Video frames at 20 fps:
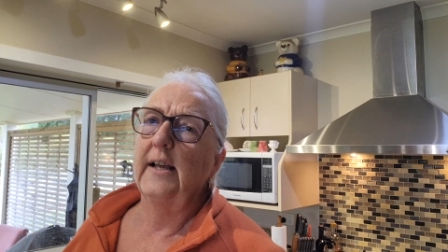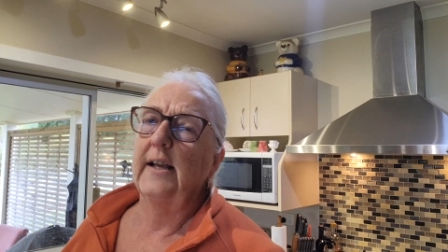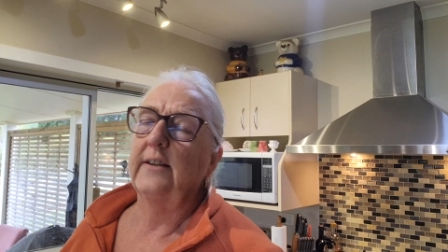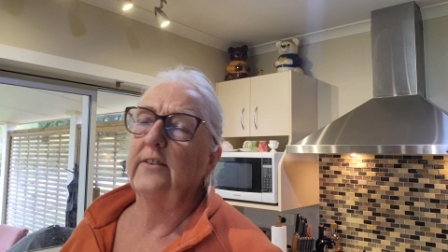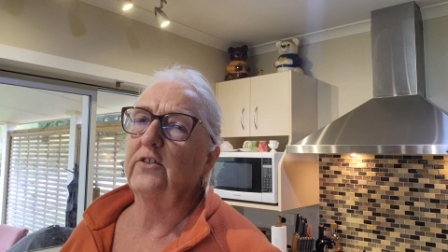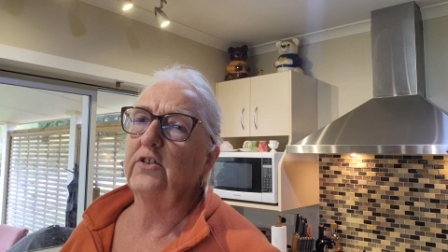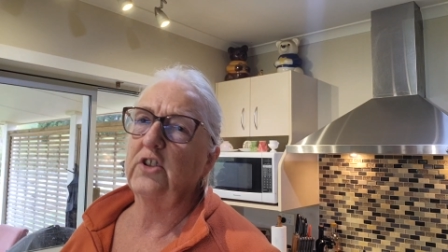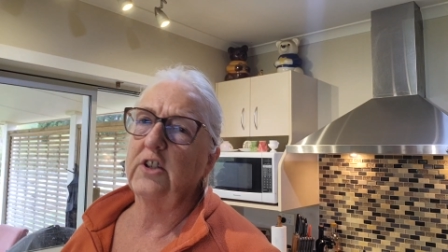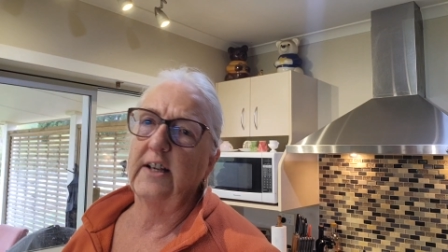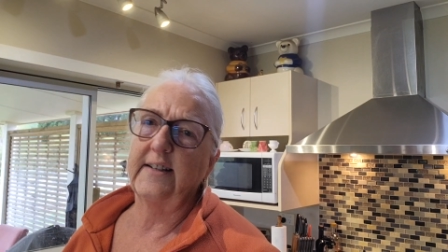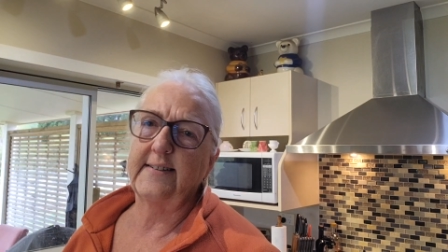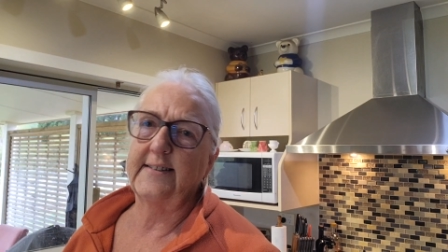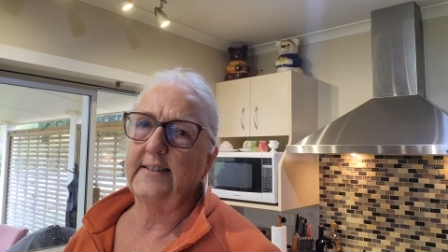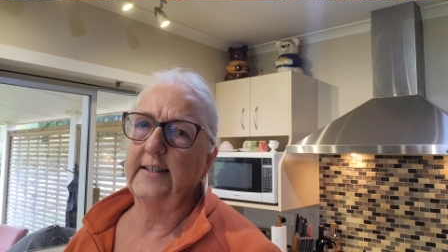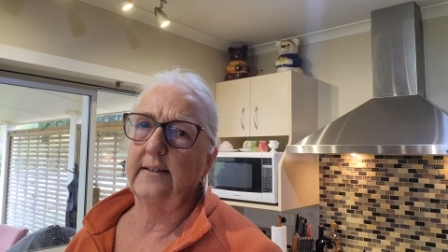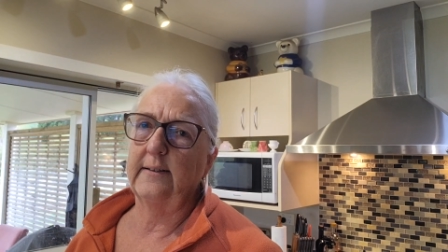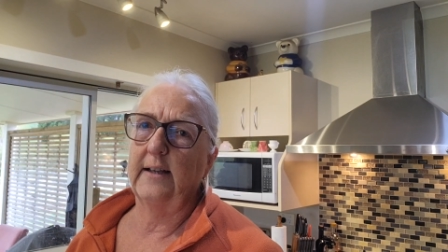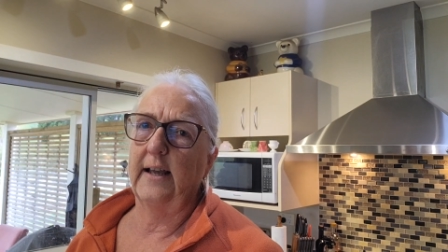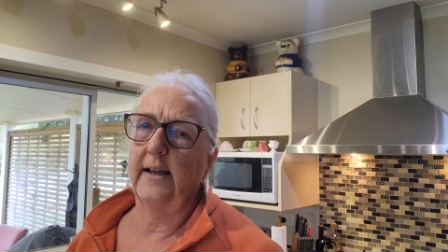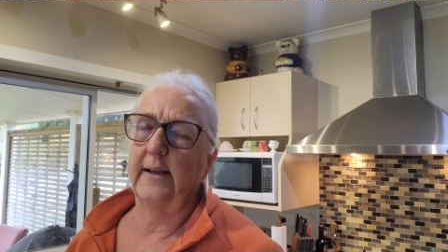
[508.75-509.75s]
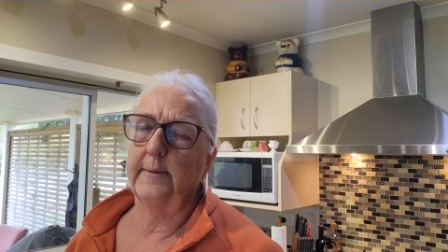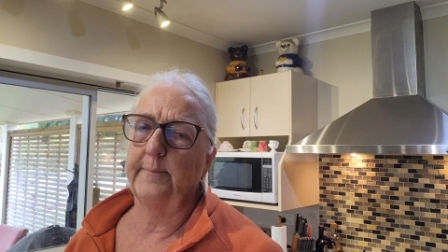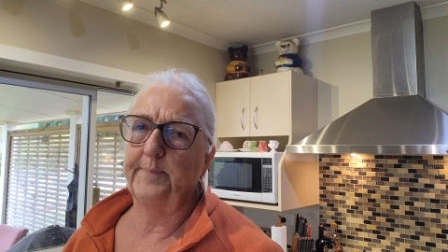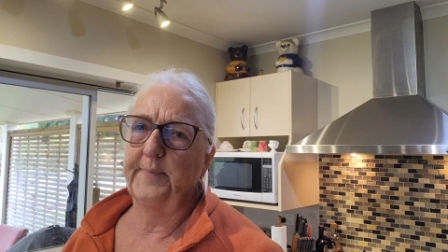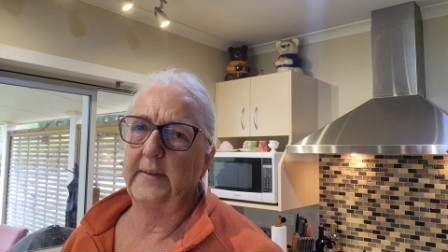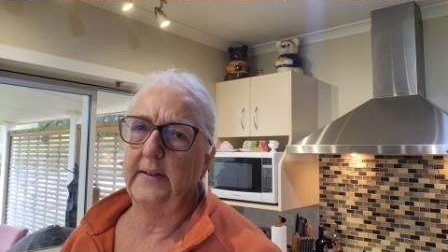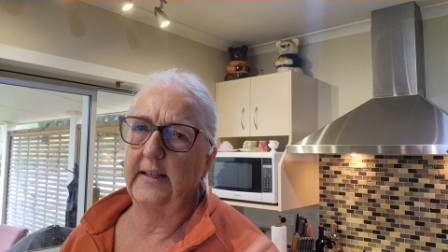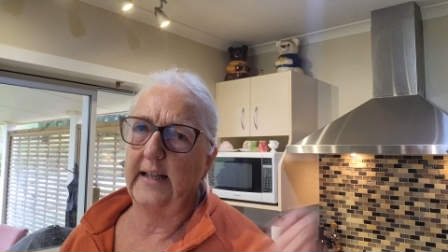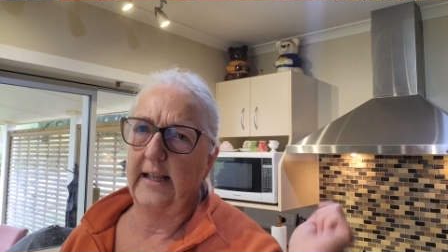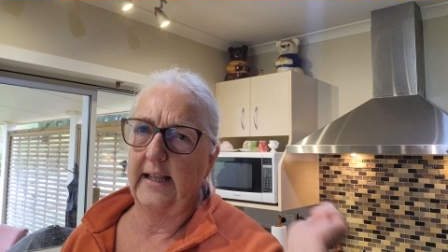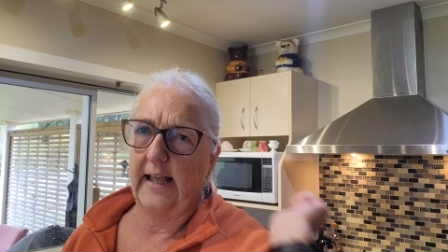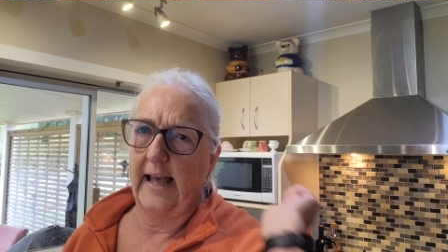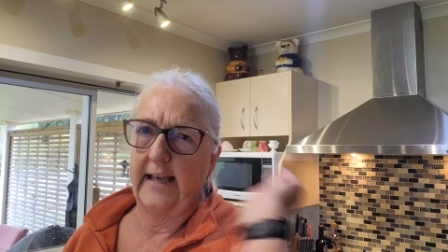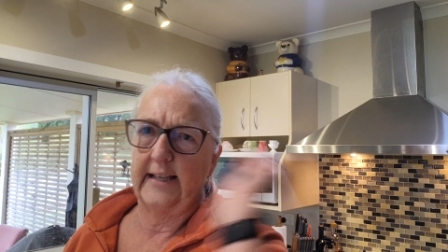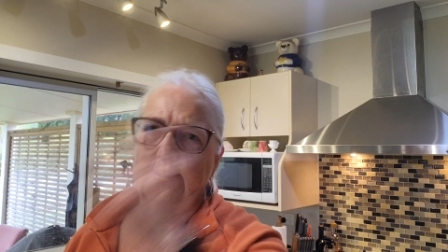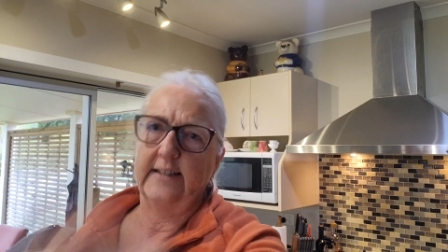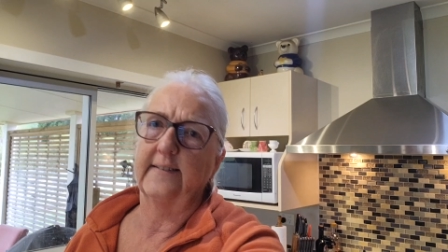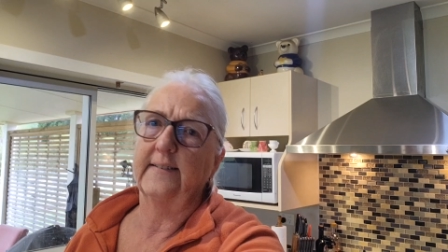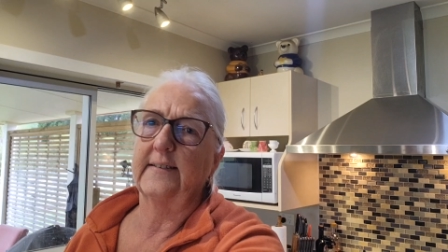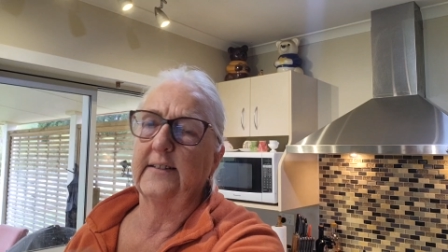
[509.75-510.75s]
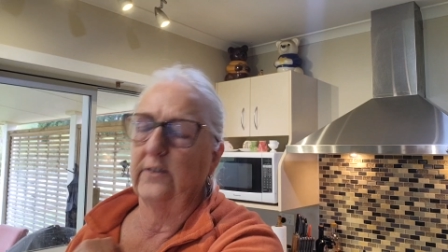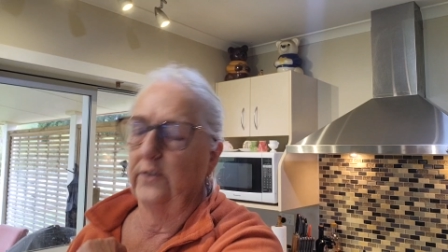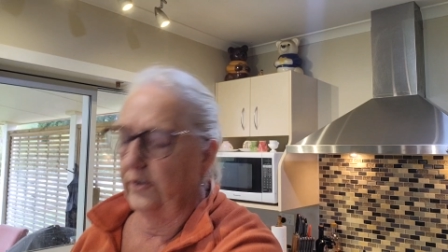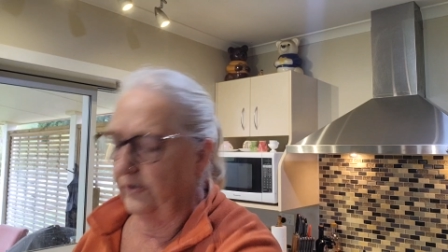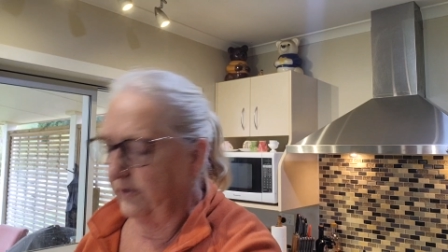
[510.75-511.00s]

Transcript: sliced um, onions and